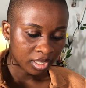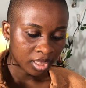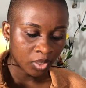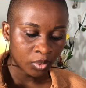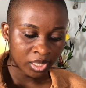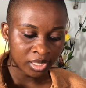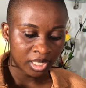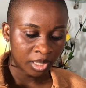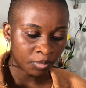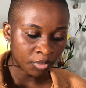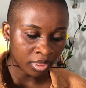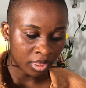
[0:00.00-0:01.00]
Do the
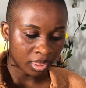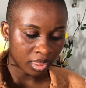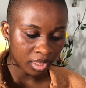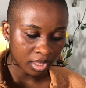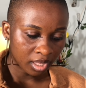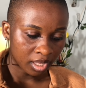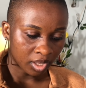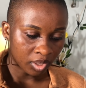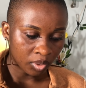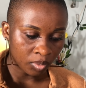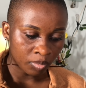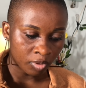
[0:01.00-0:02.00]
same with
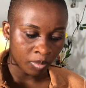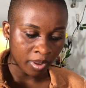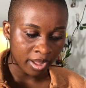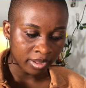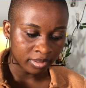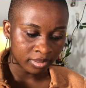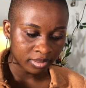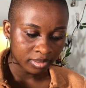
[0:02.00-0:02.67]
your mobile.